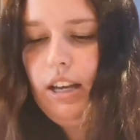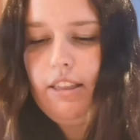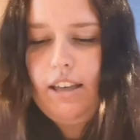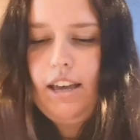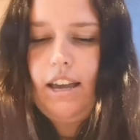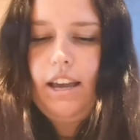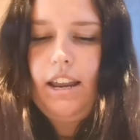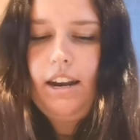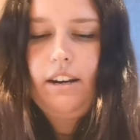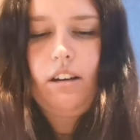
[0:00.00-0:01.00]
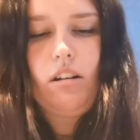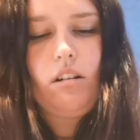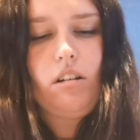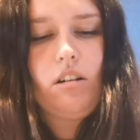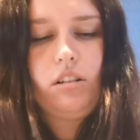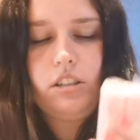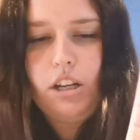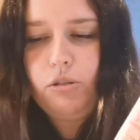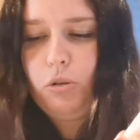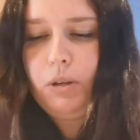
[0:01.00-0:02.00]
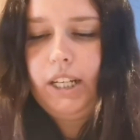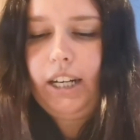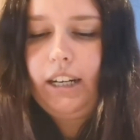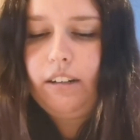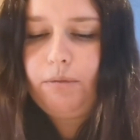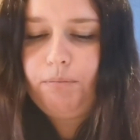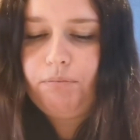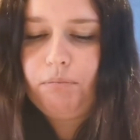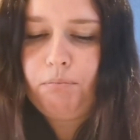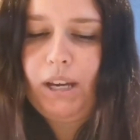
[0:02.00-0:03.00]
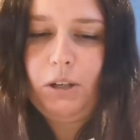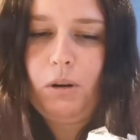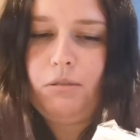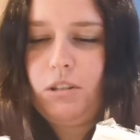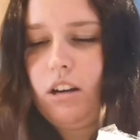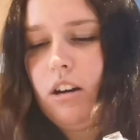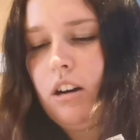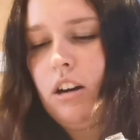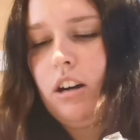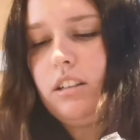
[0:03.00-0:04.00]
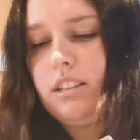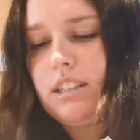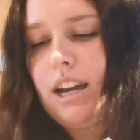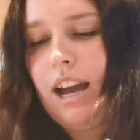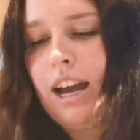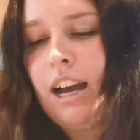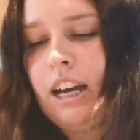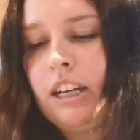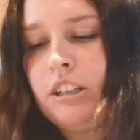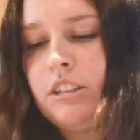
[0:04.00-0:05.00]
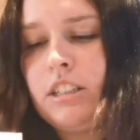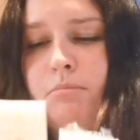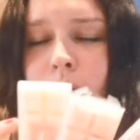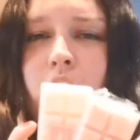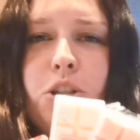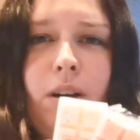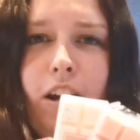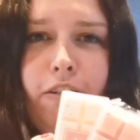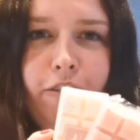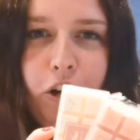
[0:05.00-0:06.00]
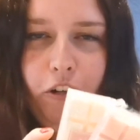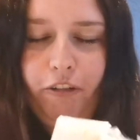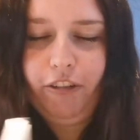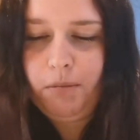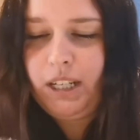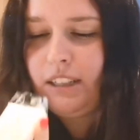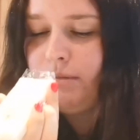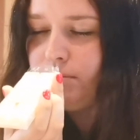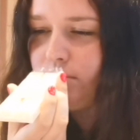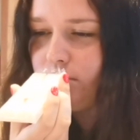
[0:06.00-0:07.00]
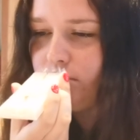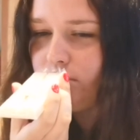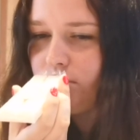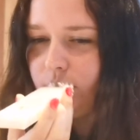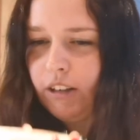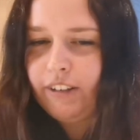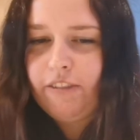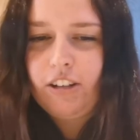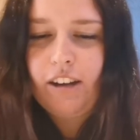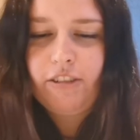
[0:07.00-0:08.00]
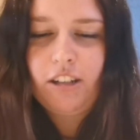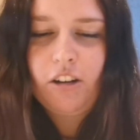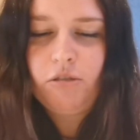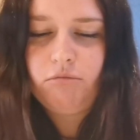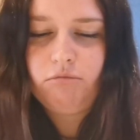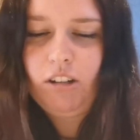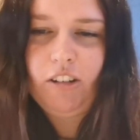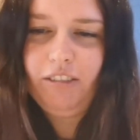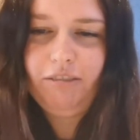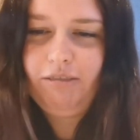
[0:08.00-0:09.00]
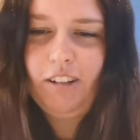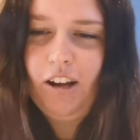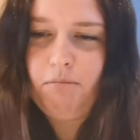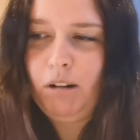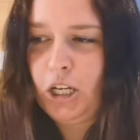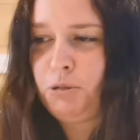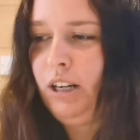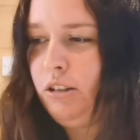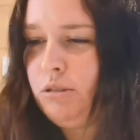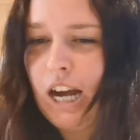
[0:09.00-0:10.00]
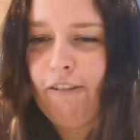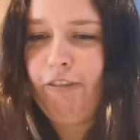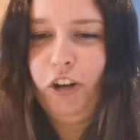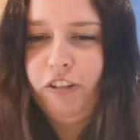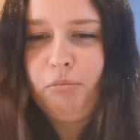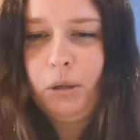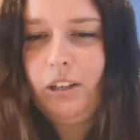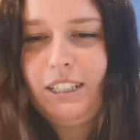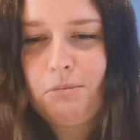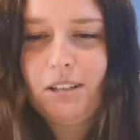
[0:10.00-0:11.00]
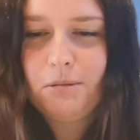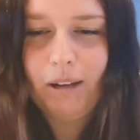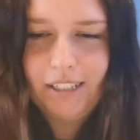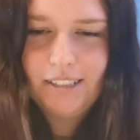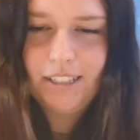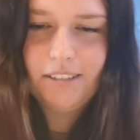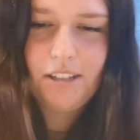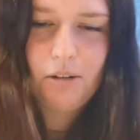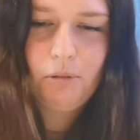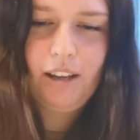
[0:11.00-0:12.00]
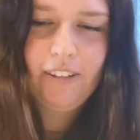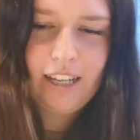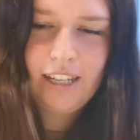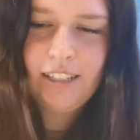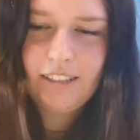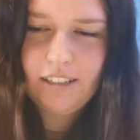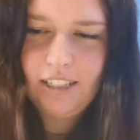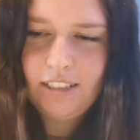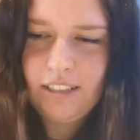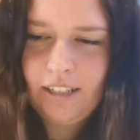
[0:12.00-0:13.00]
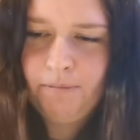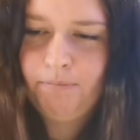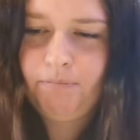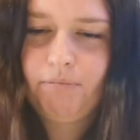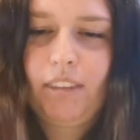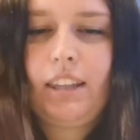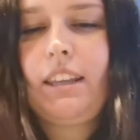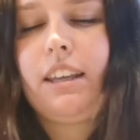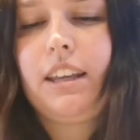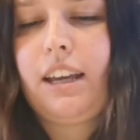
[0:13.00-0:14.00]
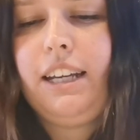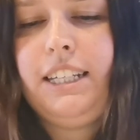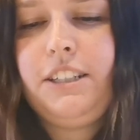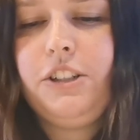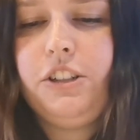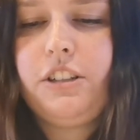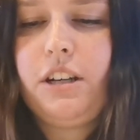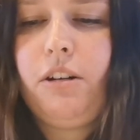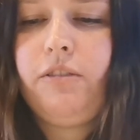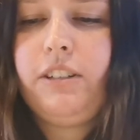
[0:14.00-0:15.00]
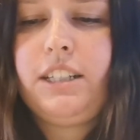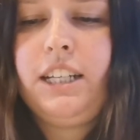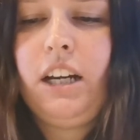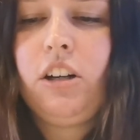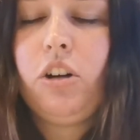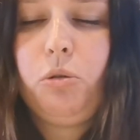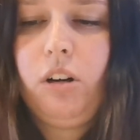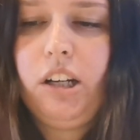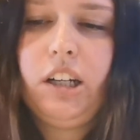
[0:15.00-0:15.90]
And then Snow Queen, Bakewell Tart, and marshmallow fluff. I mean, I've never ever known like marshmallow to have fluff, but it smells amazing. So whatever that is, it's um, it's good. So obviously, I got quite a